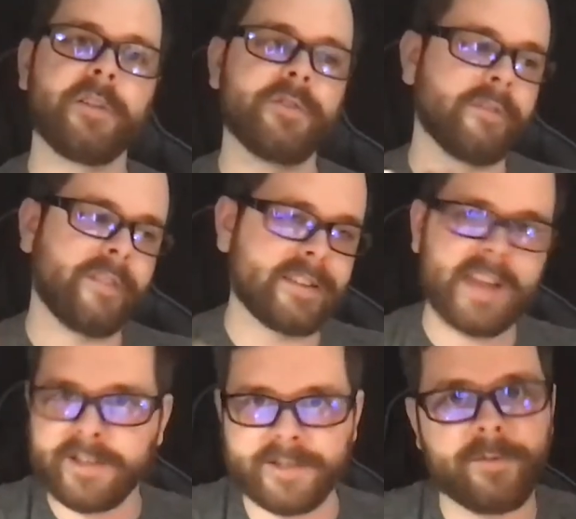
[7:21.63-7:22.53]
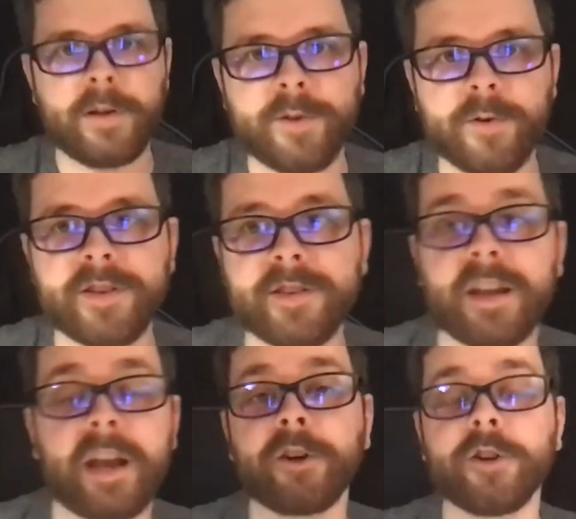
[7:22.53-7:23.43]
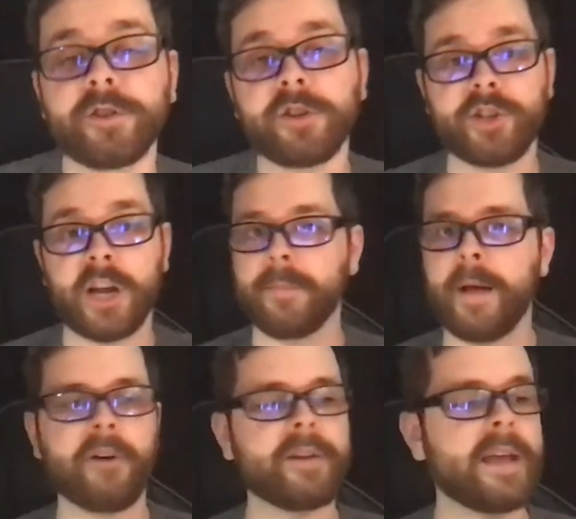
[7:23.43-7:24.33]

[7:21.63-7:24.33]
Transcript: They're fantastic resources and I encourage you to check them out.